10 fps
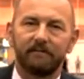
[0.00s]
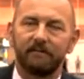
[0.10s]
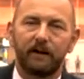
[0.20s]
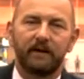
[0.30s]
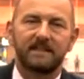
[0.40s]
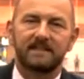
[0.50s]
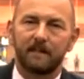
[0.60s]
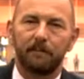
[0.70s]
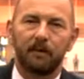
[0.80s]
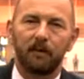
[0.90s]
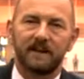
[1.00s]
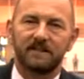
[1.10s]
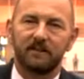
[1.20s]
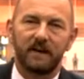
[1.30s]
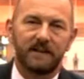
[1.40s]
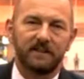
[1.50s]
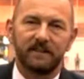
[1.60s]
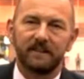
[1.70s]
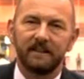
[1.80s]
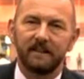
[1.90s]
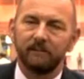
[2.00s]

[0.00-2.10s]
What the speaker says: very simple restoration